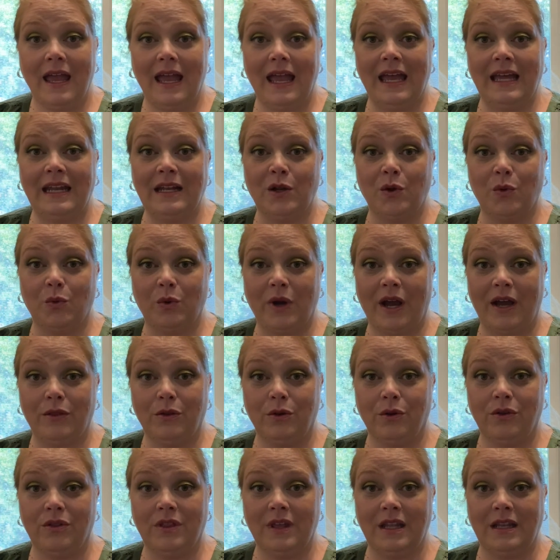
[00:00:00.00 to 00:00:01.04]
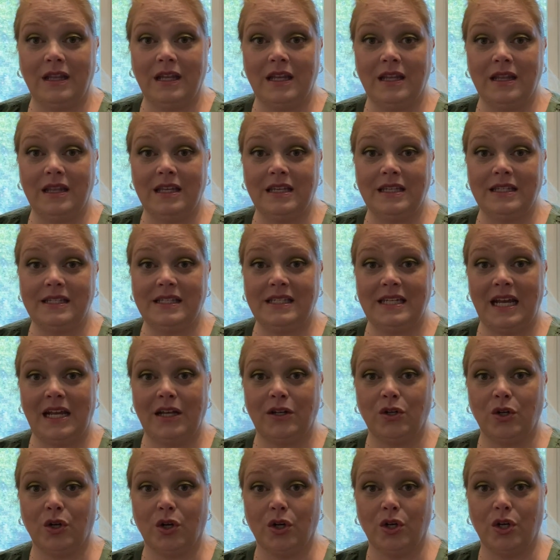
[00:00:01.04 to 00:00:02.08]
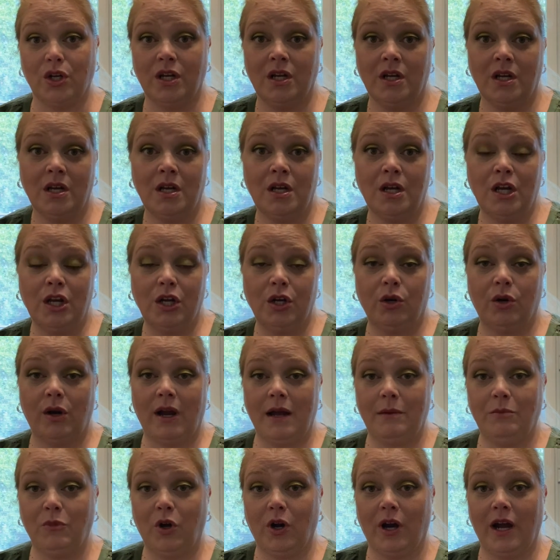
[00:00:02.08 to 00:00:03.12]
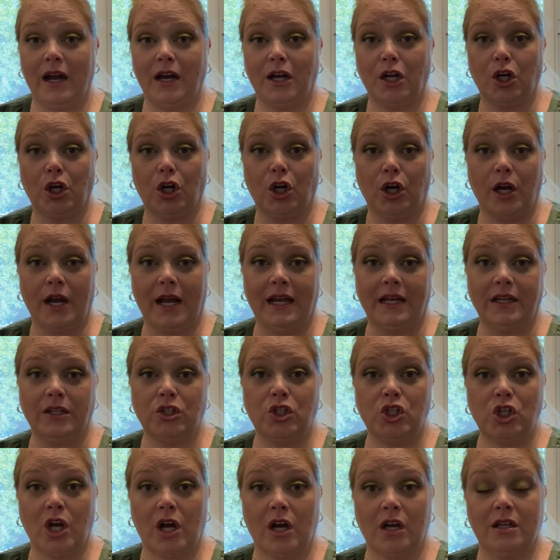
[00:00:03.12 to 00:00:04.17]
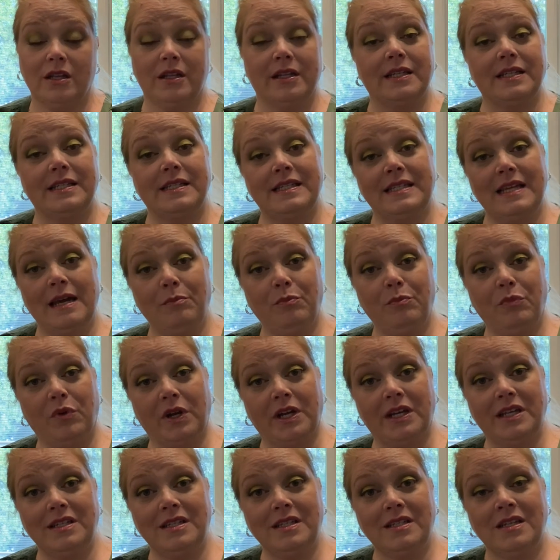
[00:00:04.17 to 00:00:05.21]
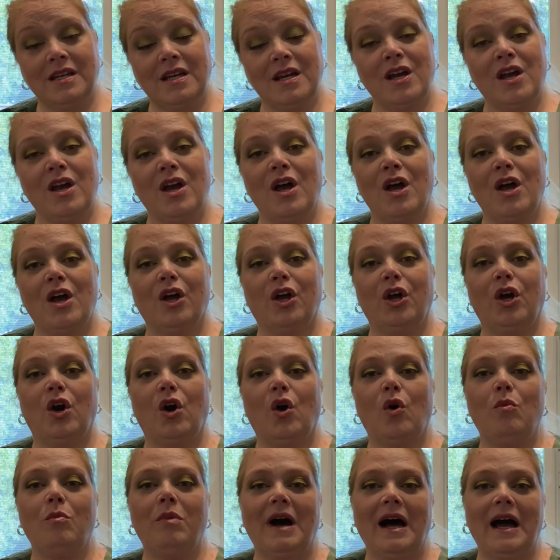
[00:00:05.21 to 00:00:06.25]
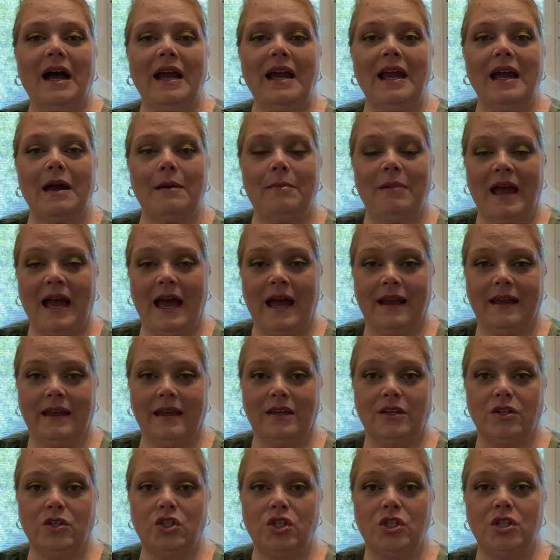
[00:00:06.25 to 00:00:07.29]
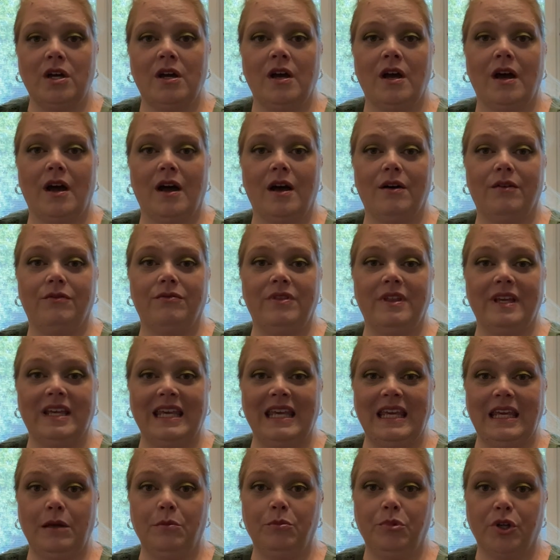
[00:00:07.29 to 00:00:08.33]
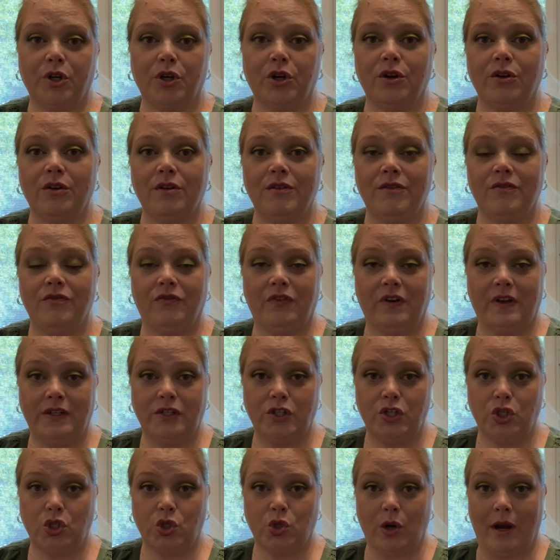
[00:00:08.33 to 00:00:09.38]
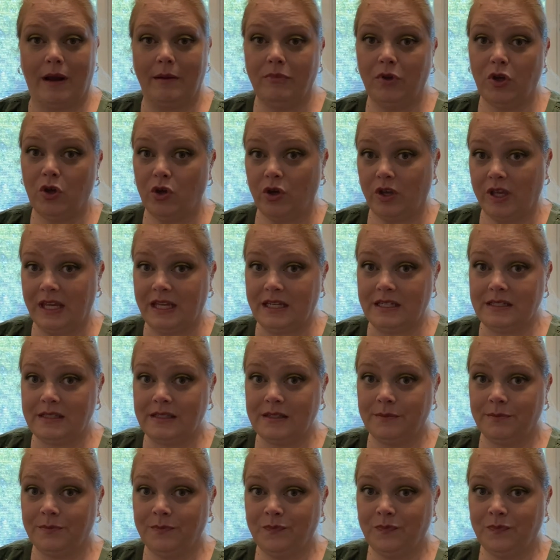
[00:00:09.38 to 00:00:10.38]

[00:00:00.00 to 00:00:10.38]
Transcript: and rather than the standard graham cracker and chocolate separate, go buy a package of the Keebler Fudge Stripe cookies